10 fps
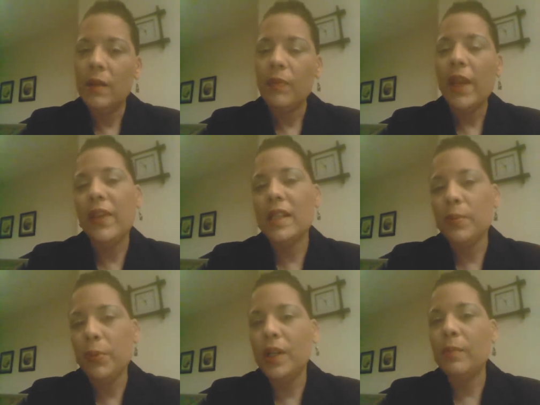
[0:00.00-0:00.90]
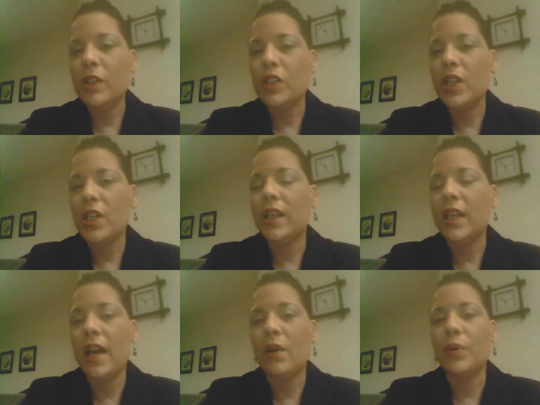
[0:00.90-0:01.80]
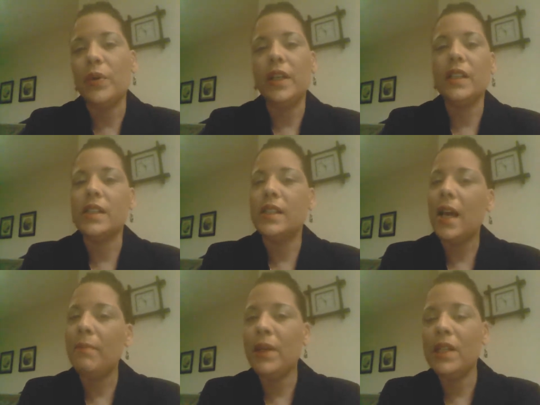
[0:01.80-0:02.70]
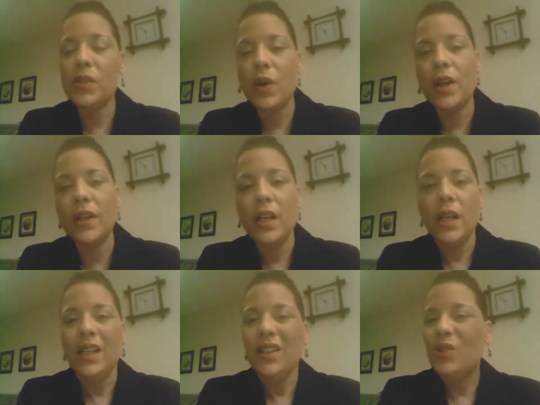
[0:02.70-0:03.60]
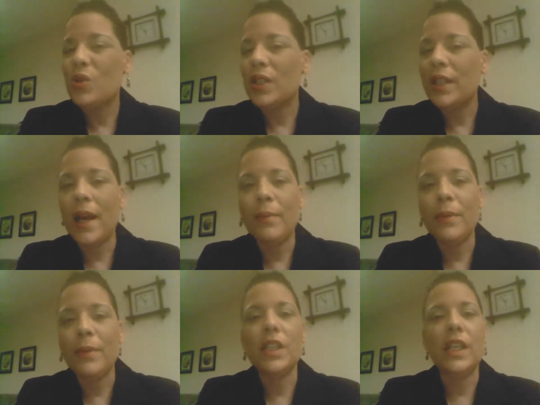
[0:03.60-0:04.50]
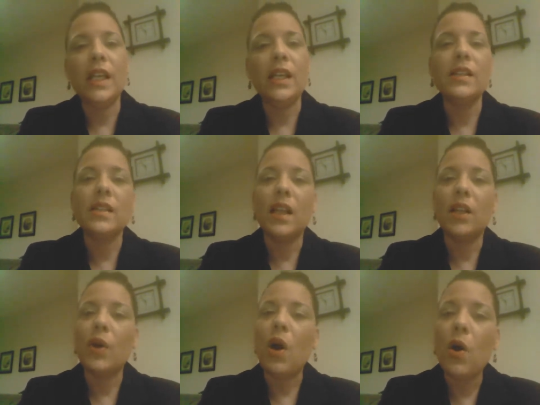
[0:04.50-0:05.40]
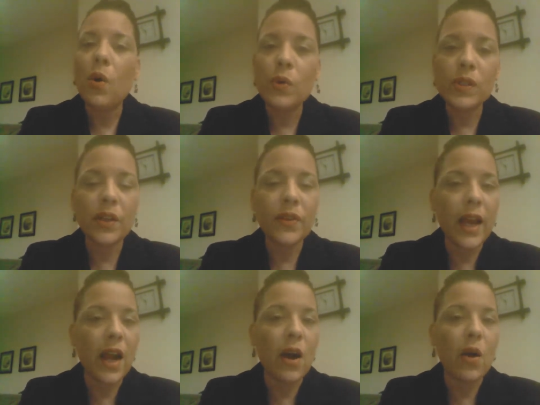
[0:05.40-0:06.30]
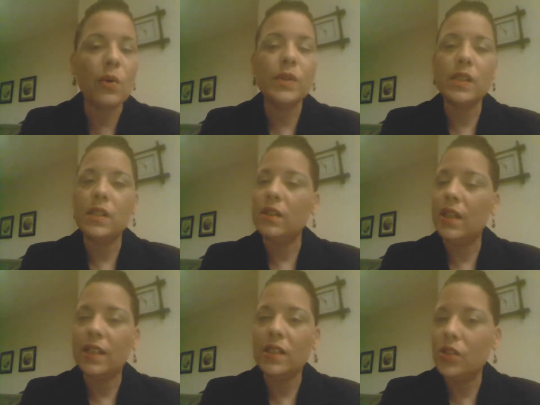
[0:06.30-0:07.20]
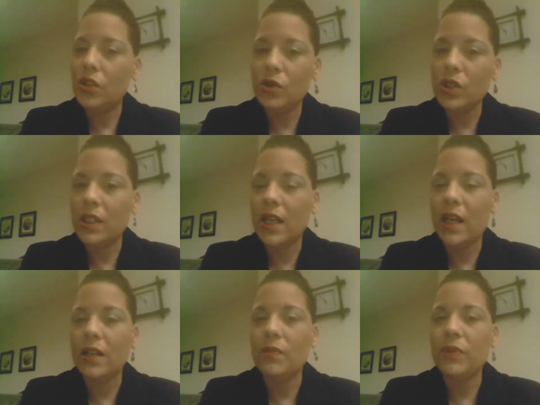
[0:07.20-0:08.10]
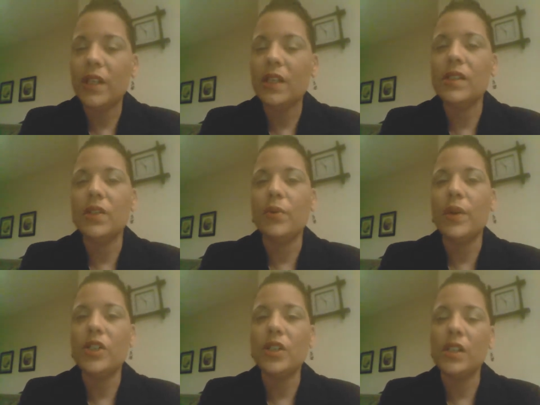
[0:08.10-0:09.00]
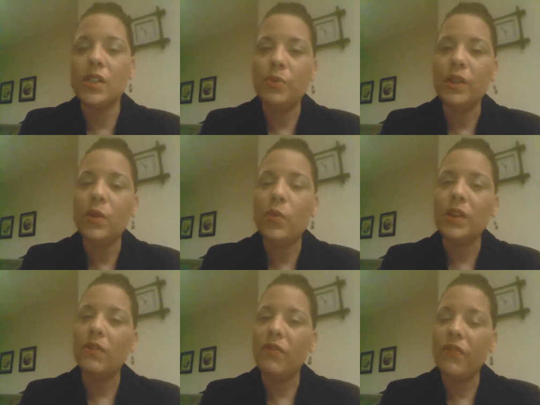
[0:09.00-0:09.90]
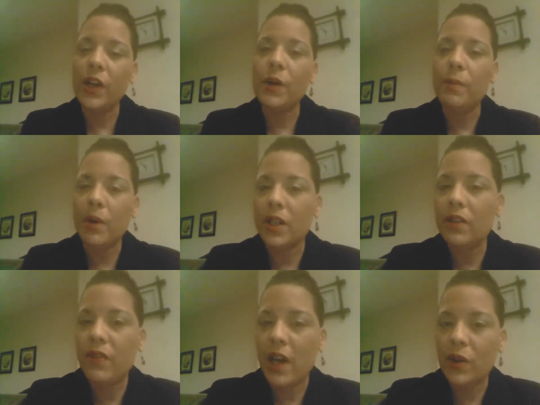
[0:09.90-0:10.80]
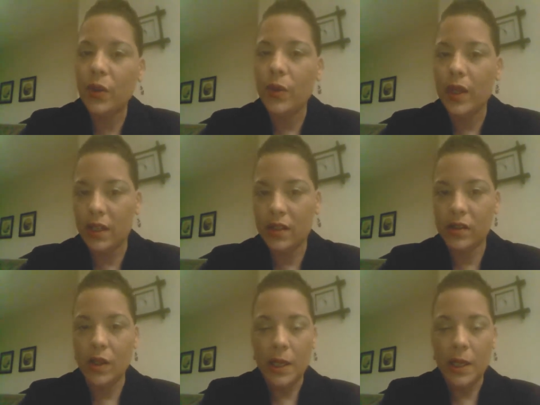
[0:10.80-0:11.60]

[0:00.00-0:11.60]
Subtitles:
and that's pretty much how they counter it. It's not based on usually how much the seller owes on the house. That's usually not the consideration. It's really what the fair market value is.